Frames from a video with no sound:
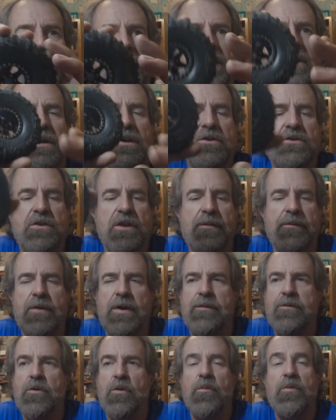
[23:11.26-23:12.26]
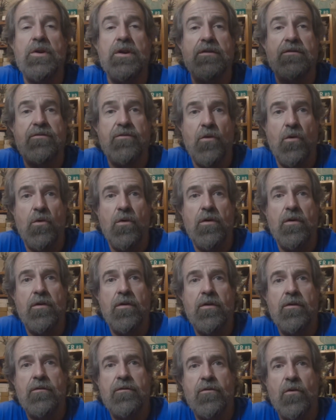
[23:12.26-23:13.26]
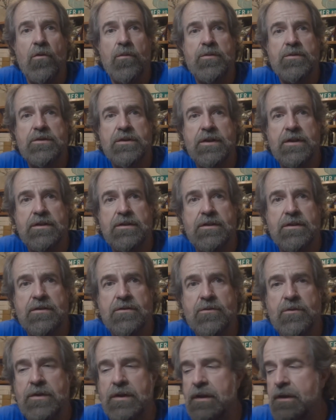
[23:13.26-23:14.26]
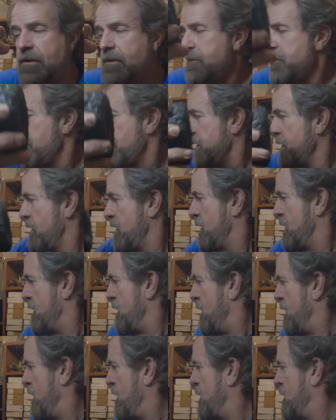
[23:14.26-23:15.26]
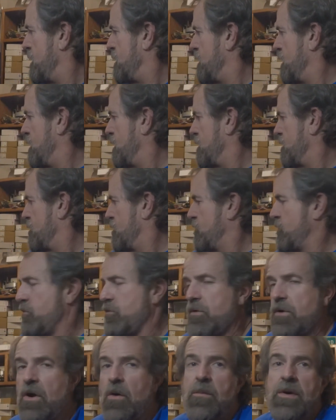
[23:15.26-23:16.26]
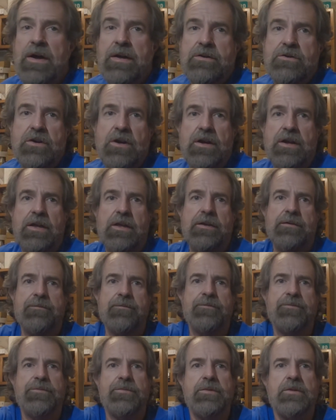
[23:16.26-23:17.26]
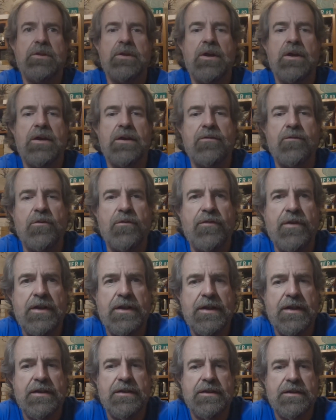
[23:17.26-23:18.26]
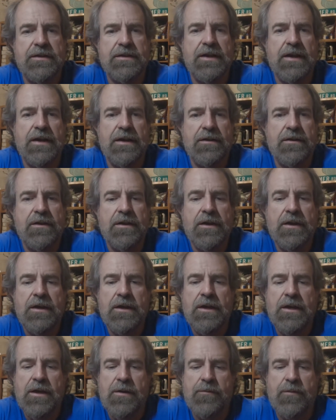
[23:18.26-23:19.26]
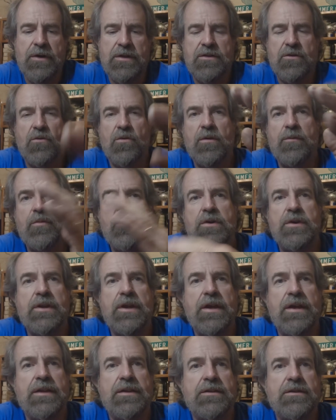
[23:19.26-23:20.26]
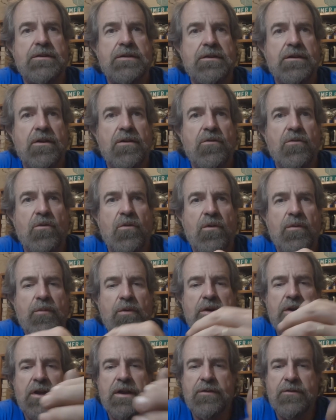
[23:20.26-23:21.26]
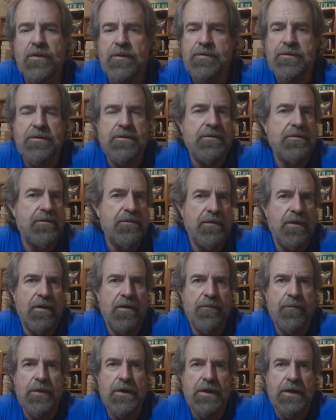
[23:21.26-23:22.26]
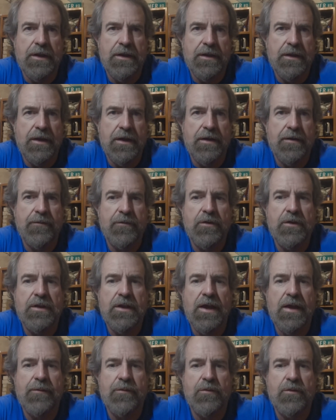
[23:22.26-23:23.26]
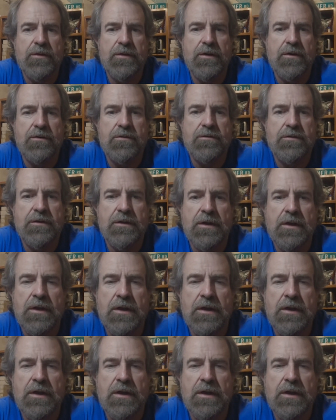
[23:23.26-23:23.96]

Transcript: So that, I'm gonna print four. four percent this week, and uh, we'll go back and try again. Uh, we'll finally get these dialed. But the one point nines on one point nine ruptures are money. I'm really happy with those.